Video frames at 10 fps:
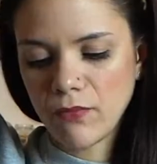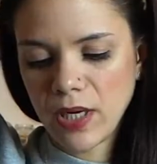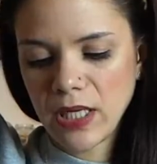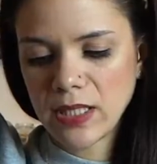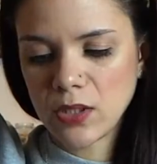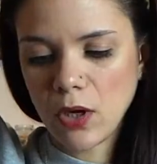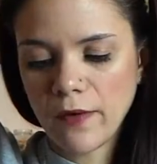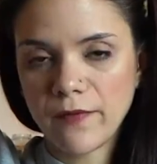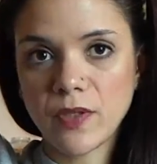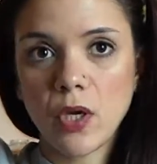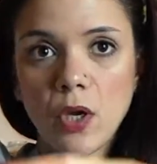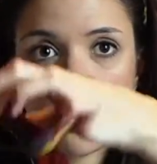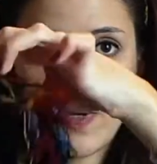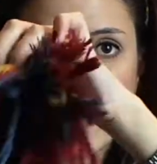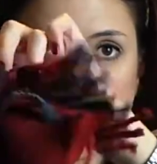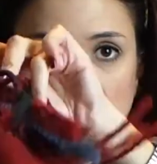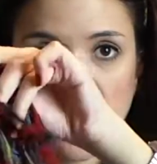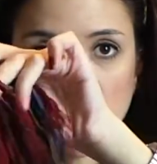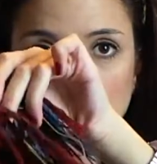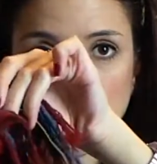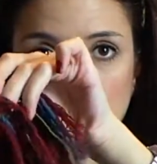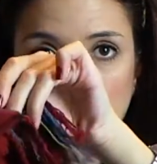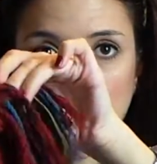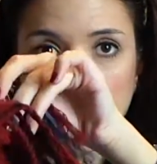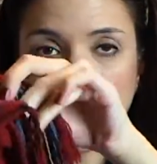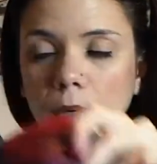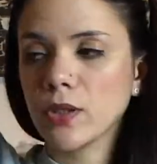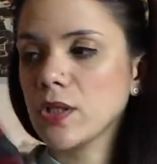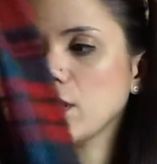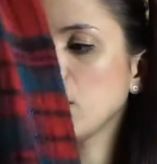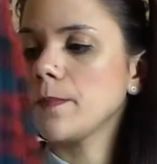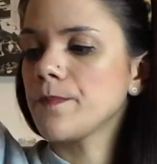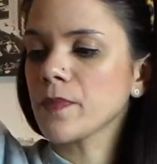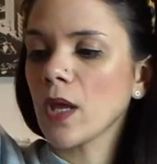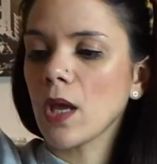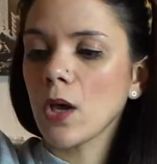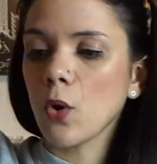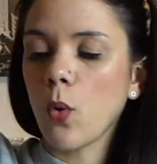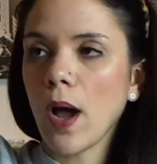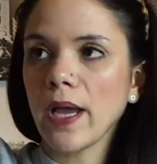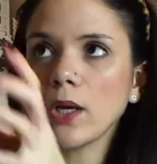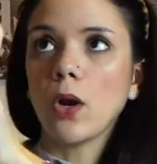really soft with the tassels on the bottom, quite